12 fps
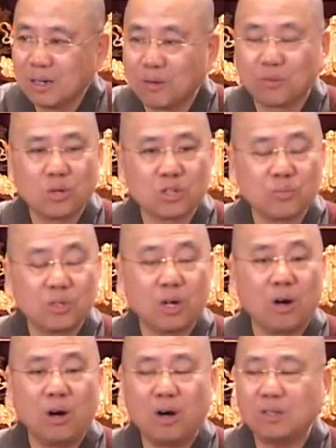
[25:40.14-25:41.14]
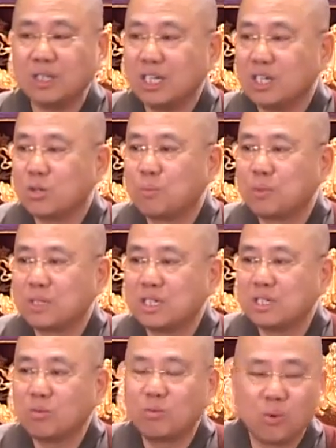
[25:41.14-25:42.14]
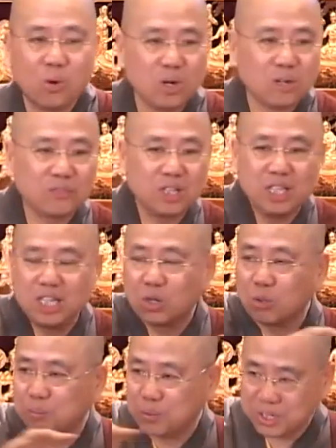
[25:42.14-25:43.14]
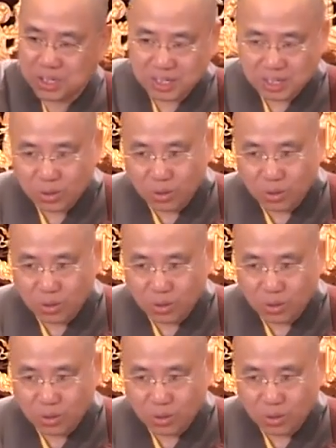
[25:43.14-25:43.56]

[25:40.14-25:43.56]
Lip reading: Of course, when all the ego prison, the wall of the ego prison,